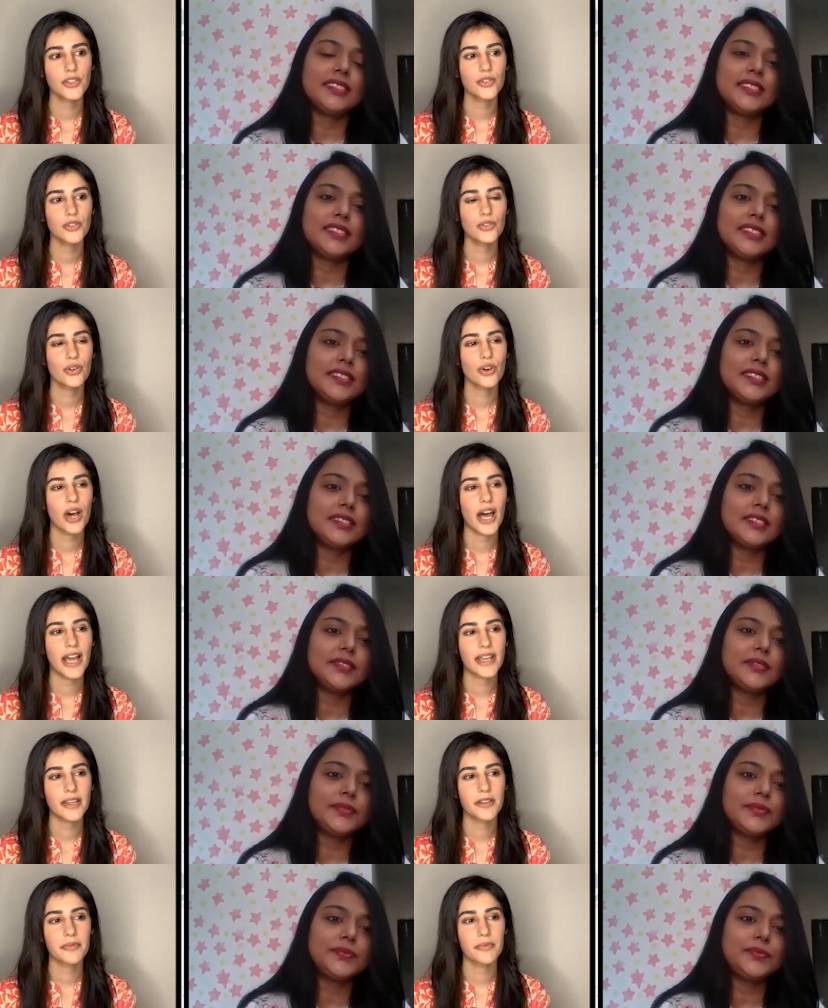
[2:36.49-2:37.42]
Speaker 1: You know,
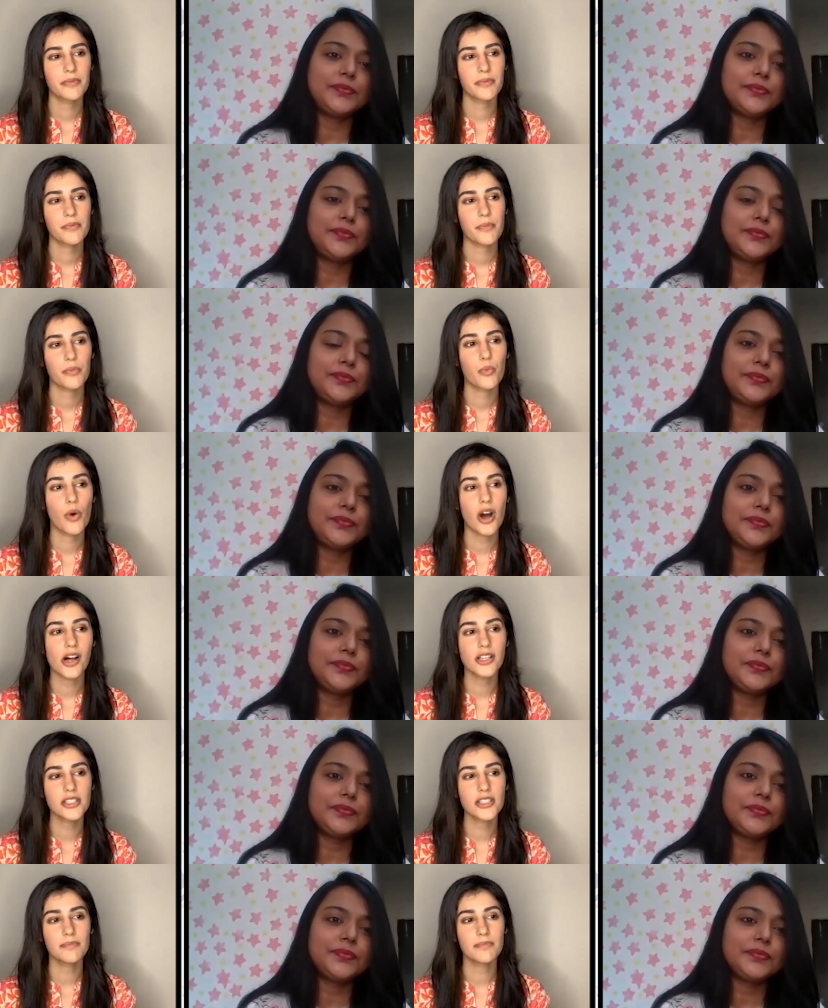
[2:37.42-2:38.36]
I
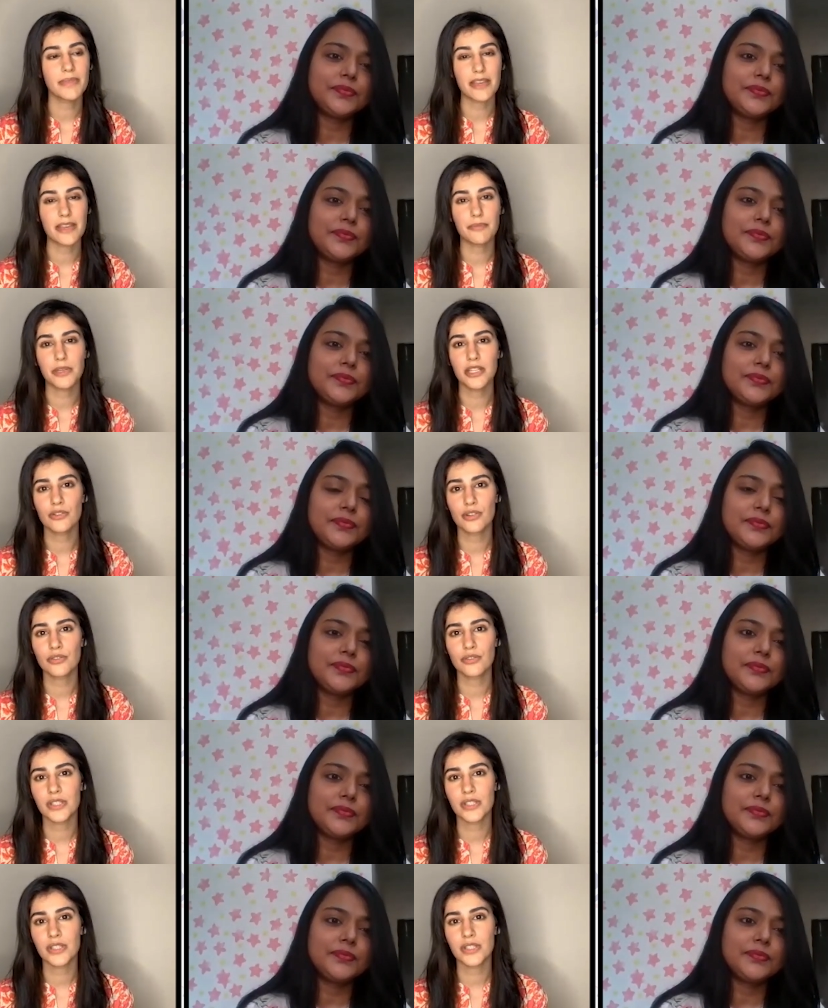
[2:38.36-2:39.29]
was maybe
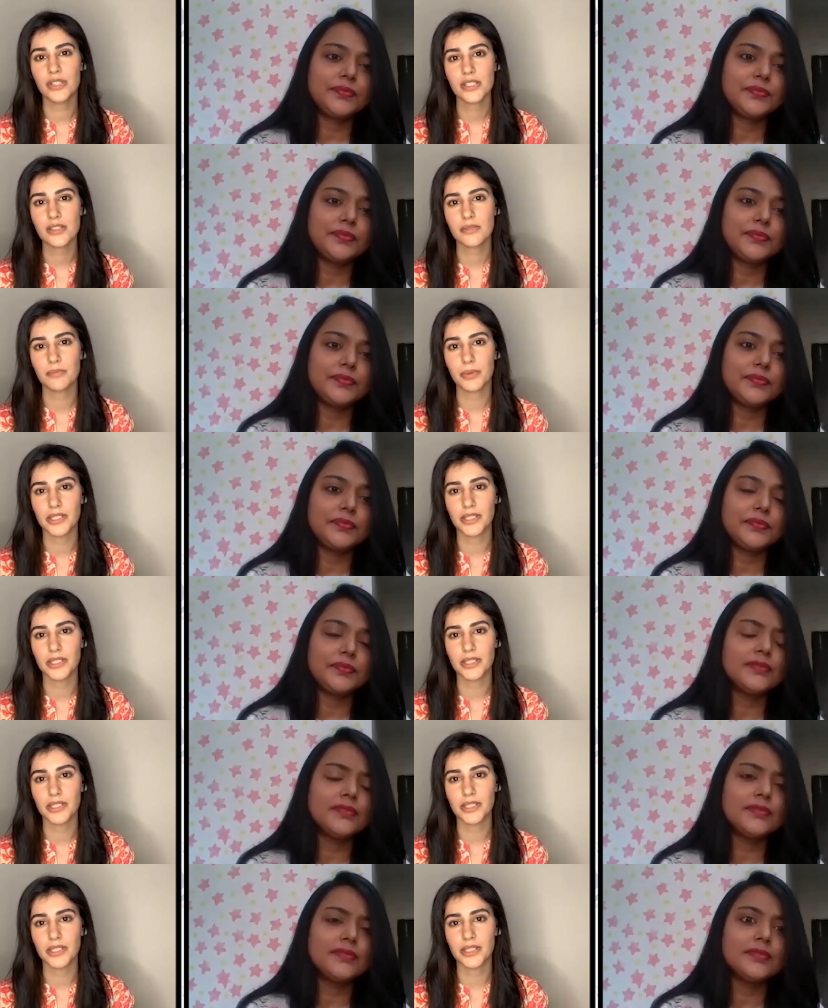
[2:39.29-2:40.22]
nervous, but
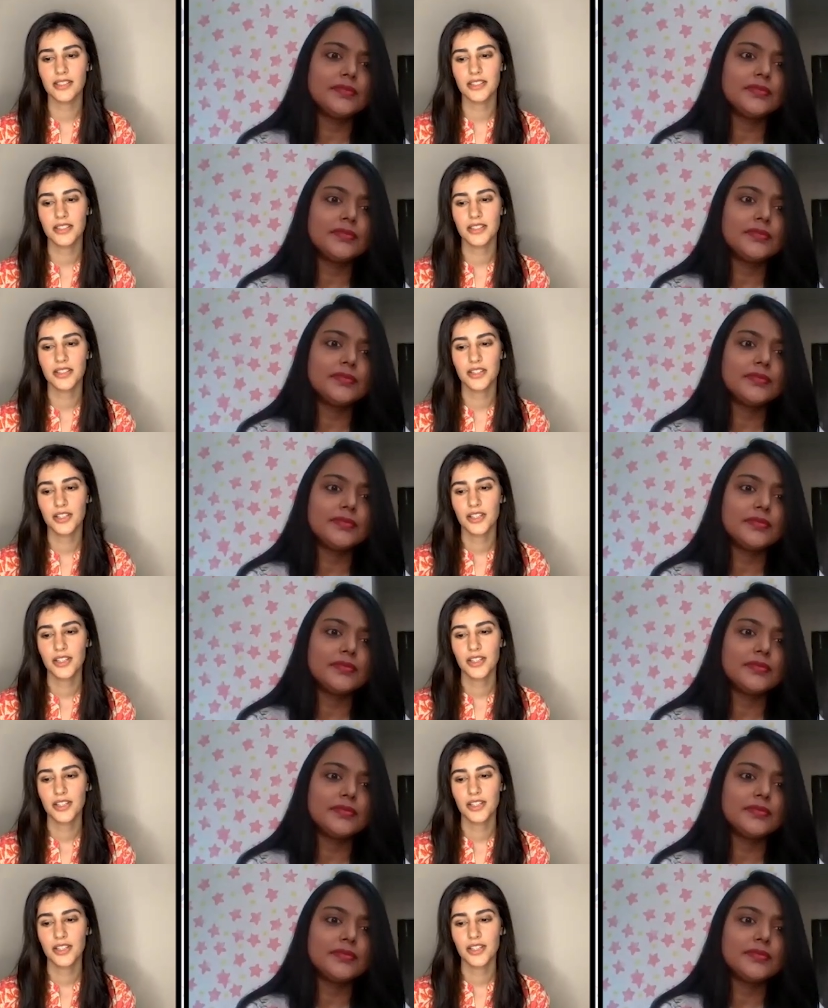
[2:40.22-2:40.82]
I didn't.